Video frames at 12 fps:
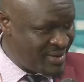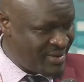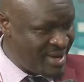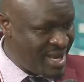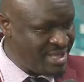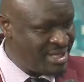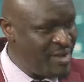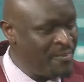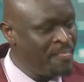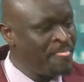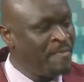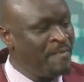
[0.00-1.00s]
All right?
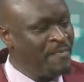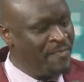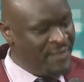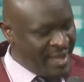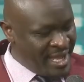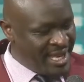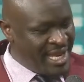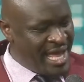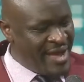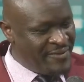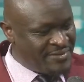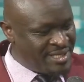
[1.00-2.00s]
Then,
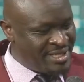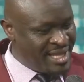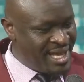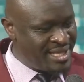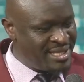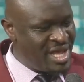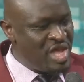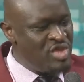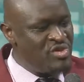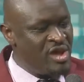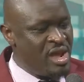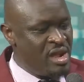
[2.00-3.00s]
after that,
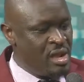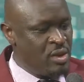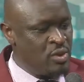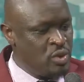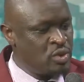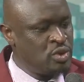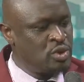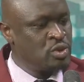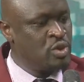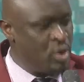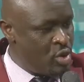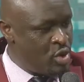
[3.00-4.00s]
you are good to
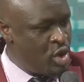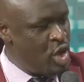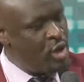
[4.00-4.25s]
go.